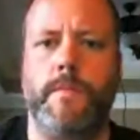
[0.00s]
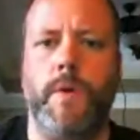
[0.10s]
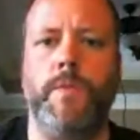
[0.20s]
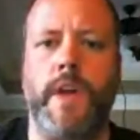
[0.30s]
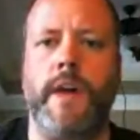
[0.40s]

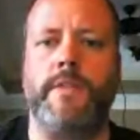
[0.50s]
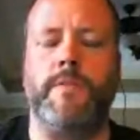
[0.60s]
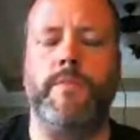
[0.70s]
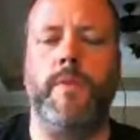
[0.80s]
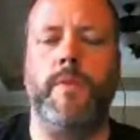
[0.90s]
We will
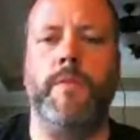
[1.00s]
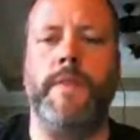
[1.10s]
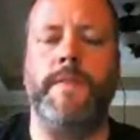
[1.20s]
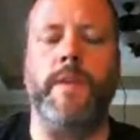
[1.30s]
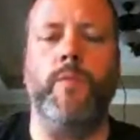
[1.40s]
get we will
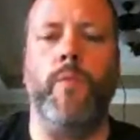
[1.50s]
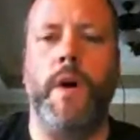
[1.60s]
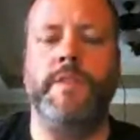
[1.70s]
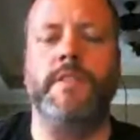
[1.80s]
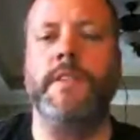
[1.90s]
get the
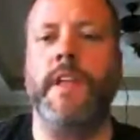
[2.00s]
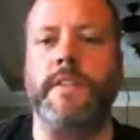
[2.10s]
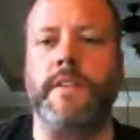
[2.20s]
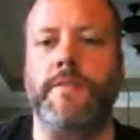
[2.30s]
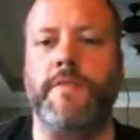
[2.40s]
what is it
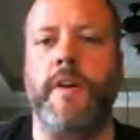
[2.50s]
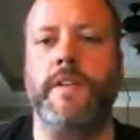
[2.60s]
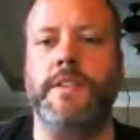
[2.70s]
like to fall